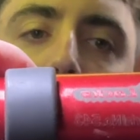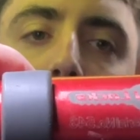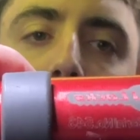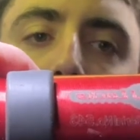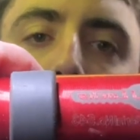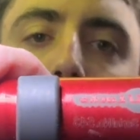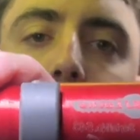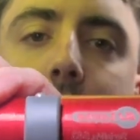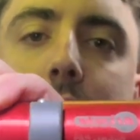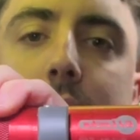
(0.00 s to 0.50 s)

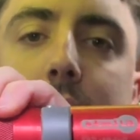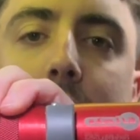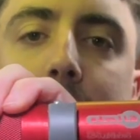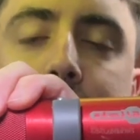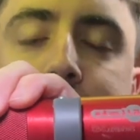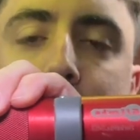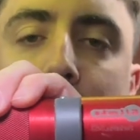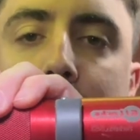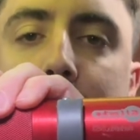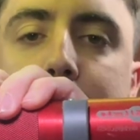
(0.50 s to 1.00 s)
and yeah,
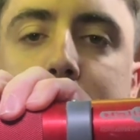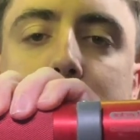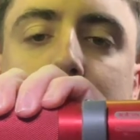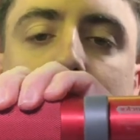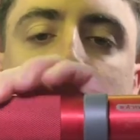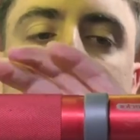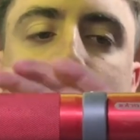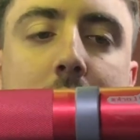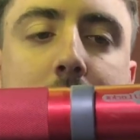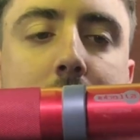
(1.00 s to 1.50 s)
I
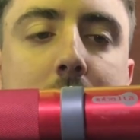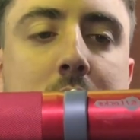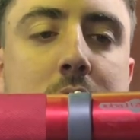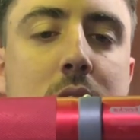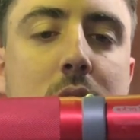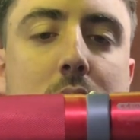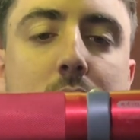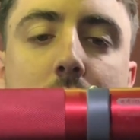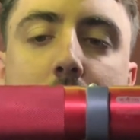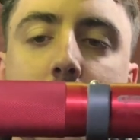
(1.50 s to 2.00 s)
absolutely love this
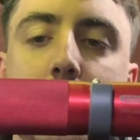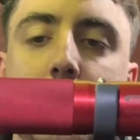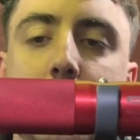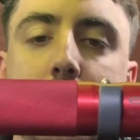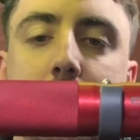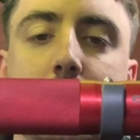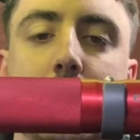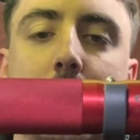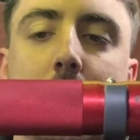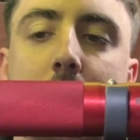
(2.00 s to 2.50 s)
tool.
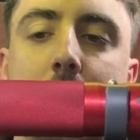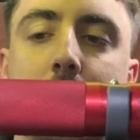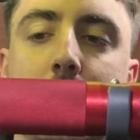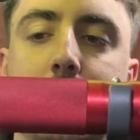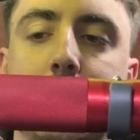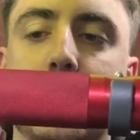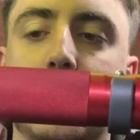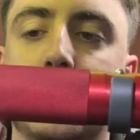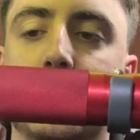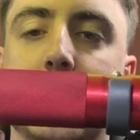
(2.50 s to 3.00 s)
So
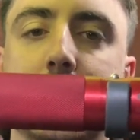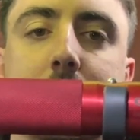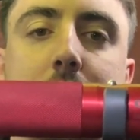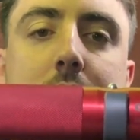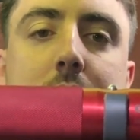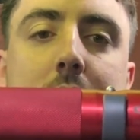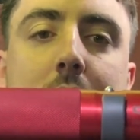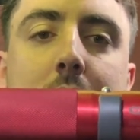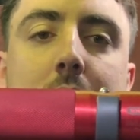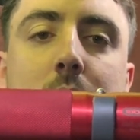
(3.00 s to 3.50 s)
if you're interested
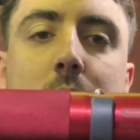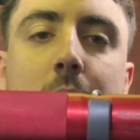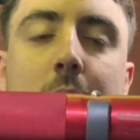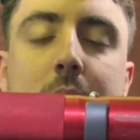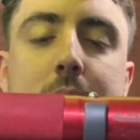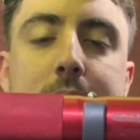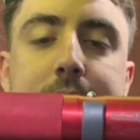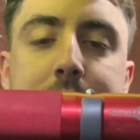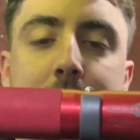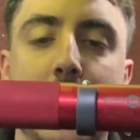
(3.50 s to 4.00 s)
in getting
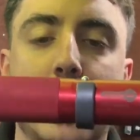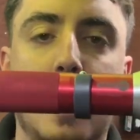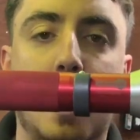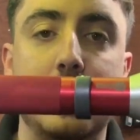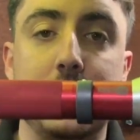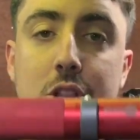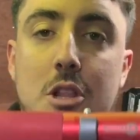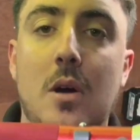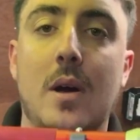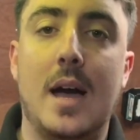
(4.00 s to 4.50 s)
one and
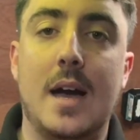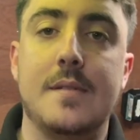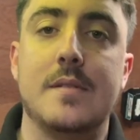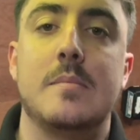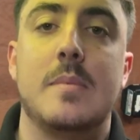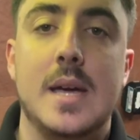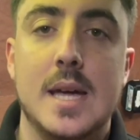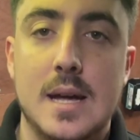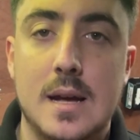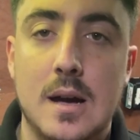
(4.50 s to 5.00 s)
you don't have a
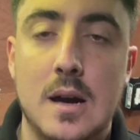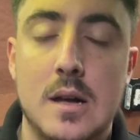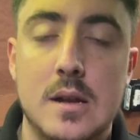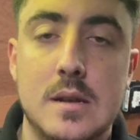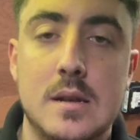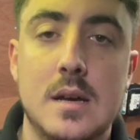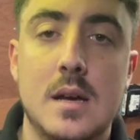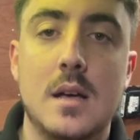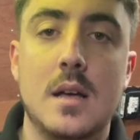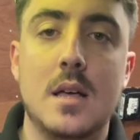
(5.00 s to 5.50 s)
pick
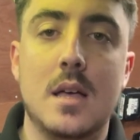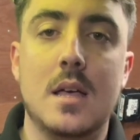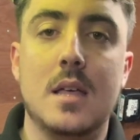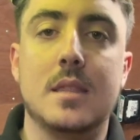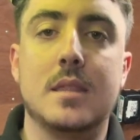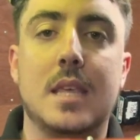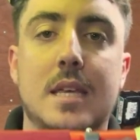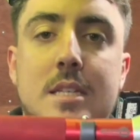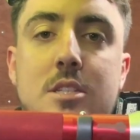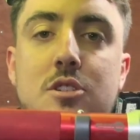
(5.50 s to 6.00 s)
gun,
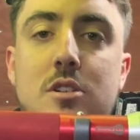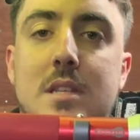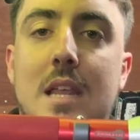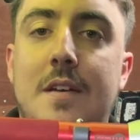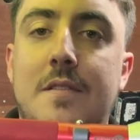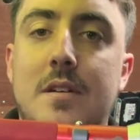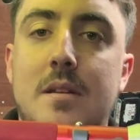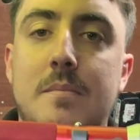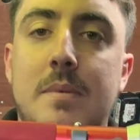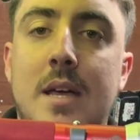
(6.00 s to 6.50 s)
this should
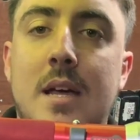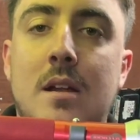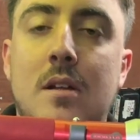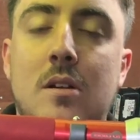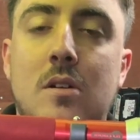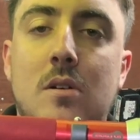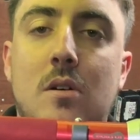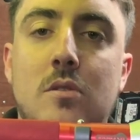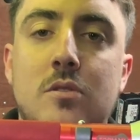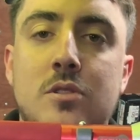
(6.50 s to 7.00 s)
definitely be a
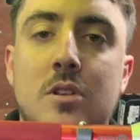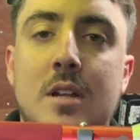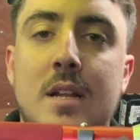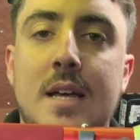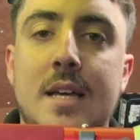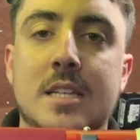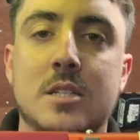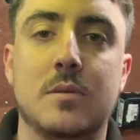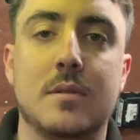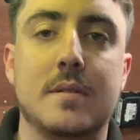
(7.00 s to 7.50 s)
lot on your
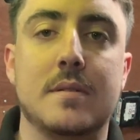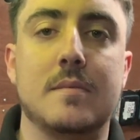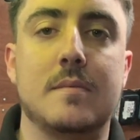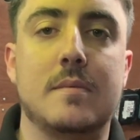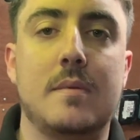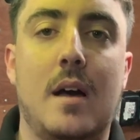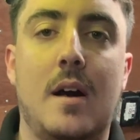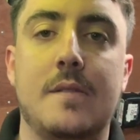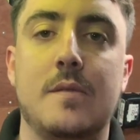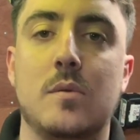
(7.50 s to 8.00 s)
list with
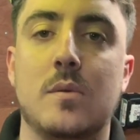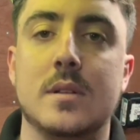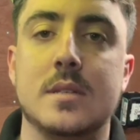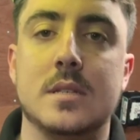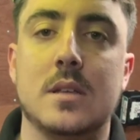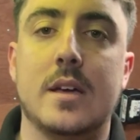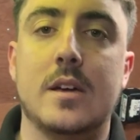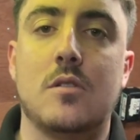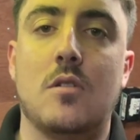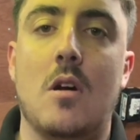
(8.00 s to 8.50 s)
other ones
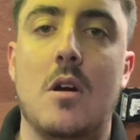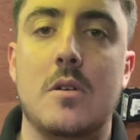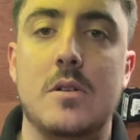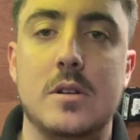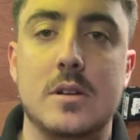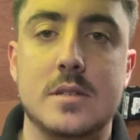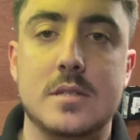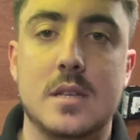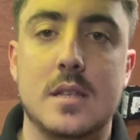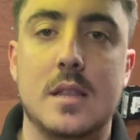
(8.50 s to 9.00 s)
like
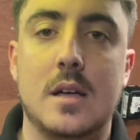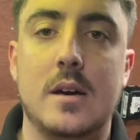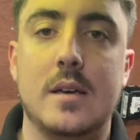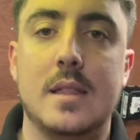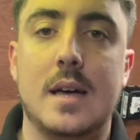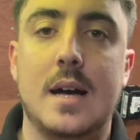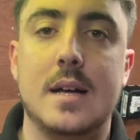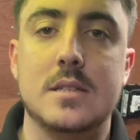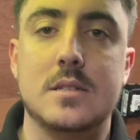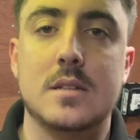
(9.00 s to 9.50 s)
Cronus and like
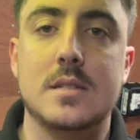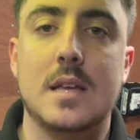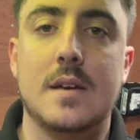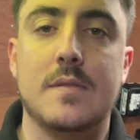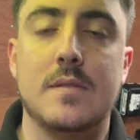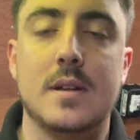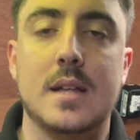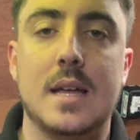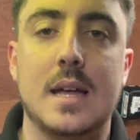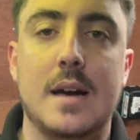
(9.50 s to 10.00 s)
that. So
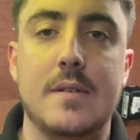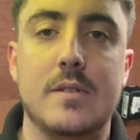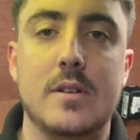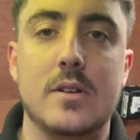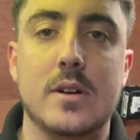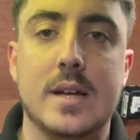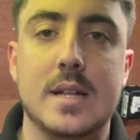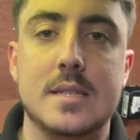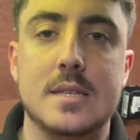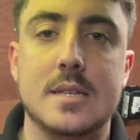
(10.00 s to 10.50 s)
definitely have a
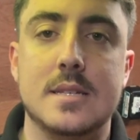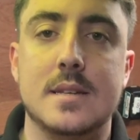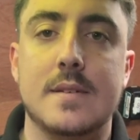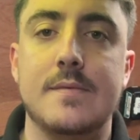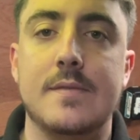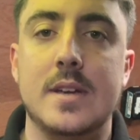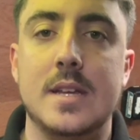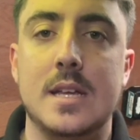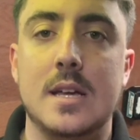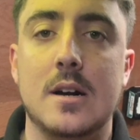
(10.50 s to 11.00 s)
look into some
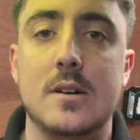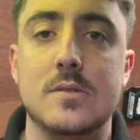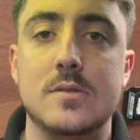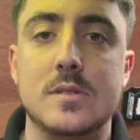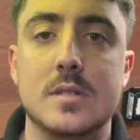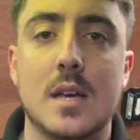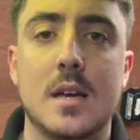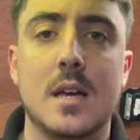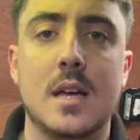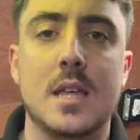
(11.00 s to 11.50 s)
videos.
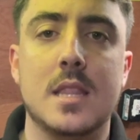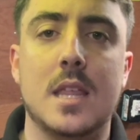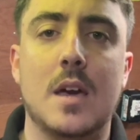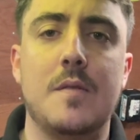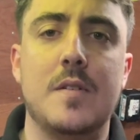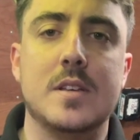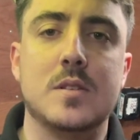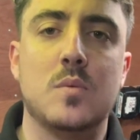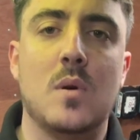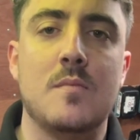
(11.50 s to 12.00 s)
There
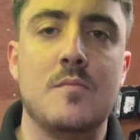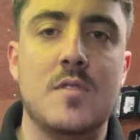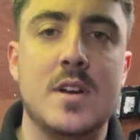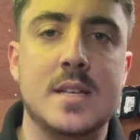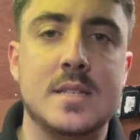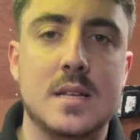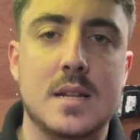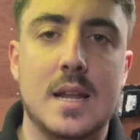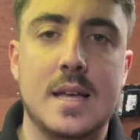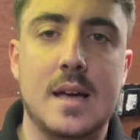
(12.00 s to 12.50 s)
is one
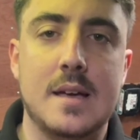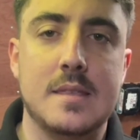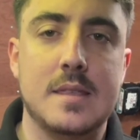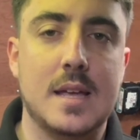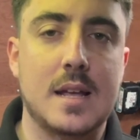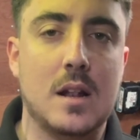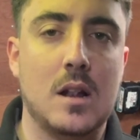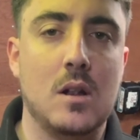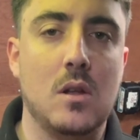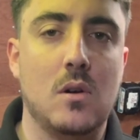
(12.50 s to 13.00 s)
recently, I
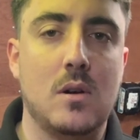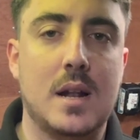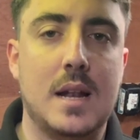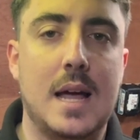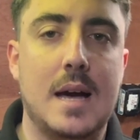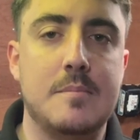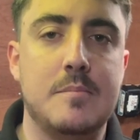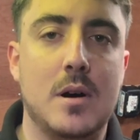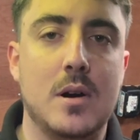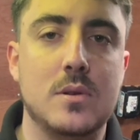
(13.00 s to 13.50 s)
think
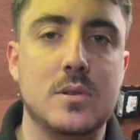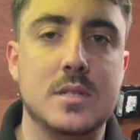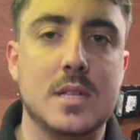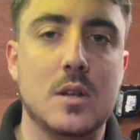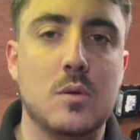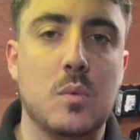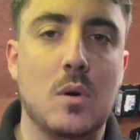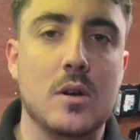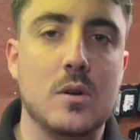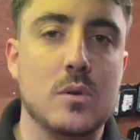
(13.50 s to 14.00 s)
Locklab
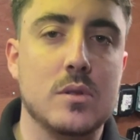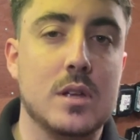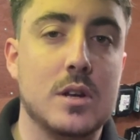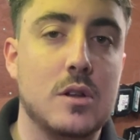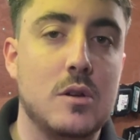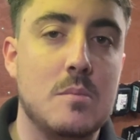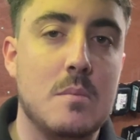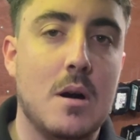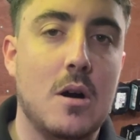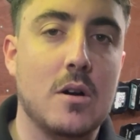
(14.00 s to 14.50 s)
posted one on the
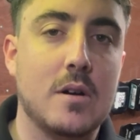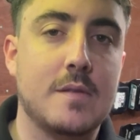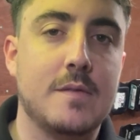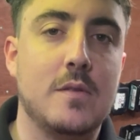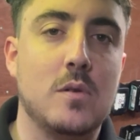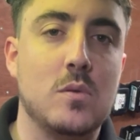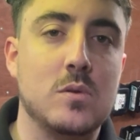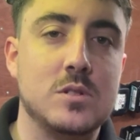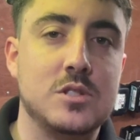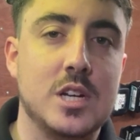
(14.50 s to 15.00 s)
new Mark
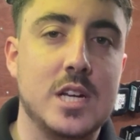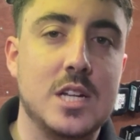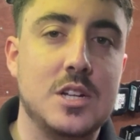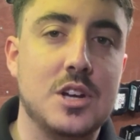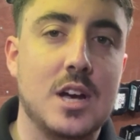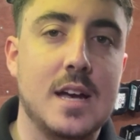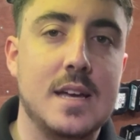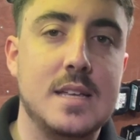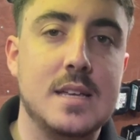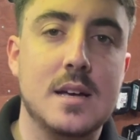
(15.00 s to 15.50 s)
IV
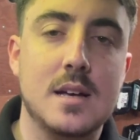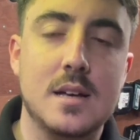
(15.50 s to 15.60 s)
GJ.